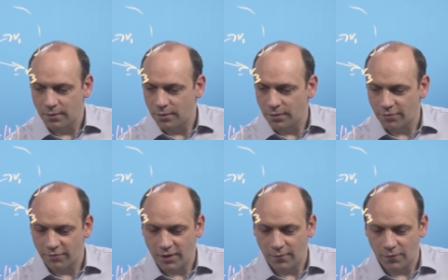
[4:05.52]

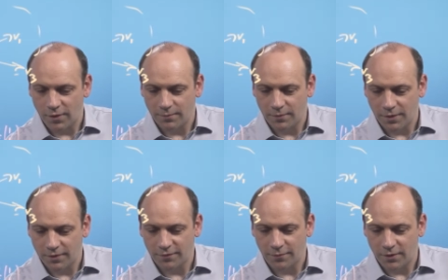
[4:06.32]
3, 1,
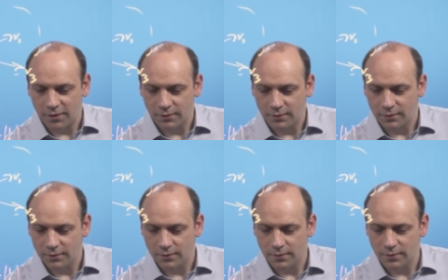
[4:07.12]
minus 1,
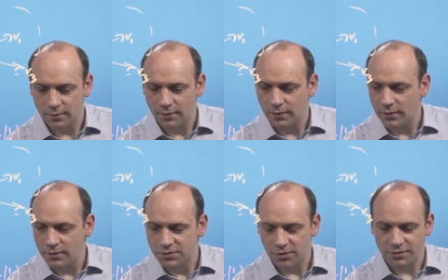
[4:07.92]

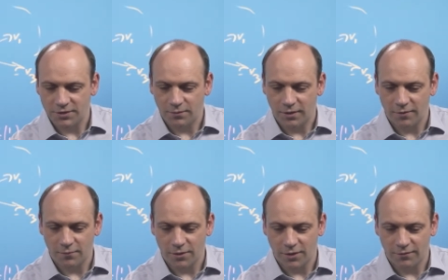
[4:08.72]
dotted with
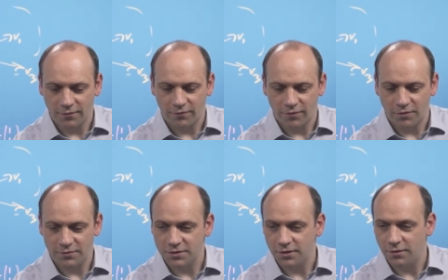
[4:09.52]
1 over
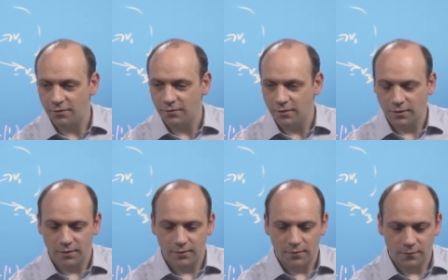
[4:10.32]
root 2,
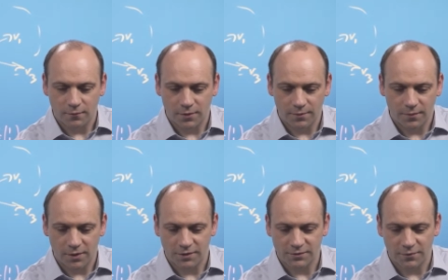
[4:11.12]
1
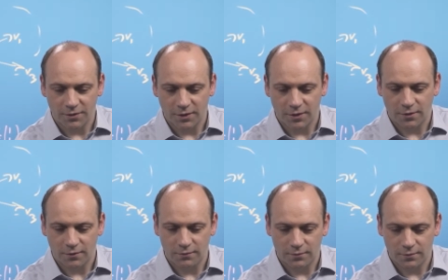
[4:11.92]
minus 1, 0,